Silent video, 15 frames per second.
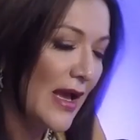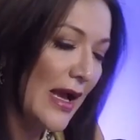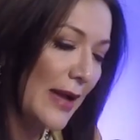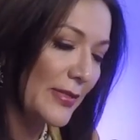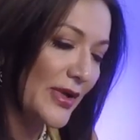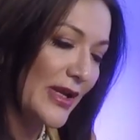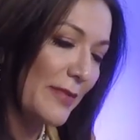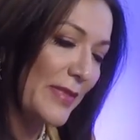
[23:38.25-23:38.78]

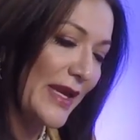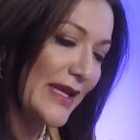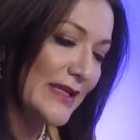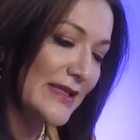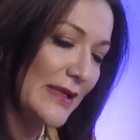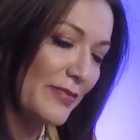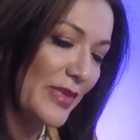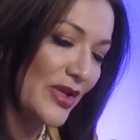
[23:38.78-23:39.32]
I'm going to
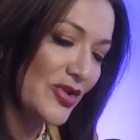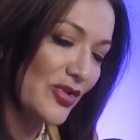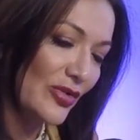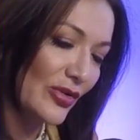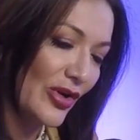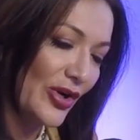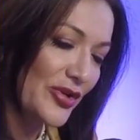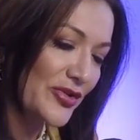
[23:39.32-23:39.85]
paint a picture
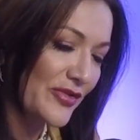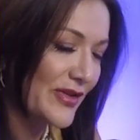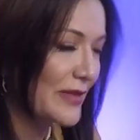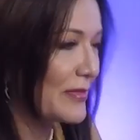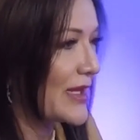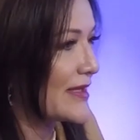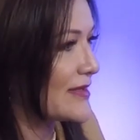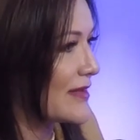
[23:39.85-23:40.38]
larger
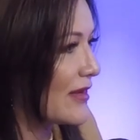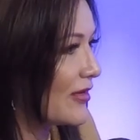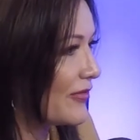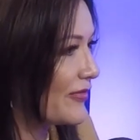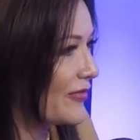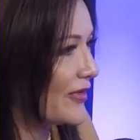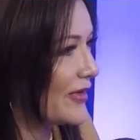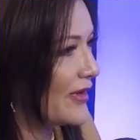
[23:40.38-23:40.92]
than
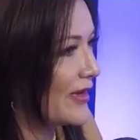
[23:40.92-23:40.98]
myself.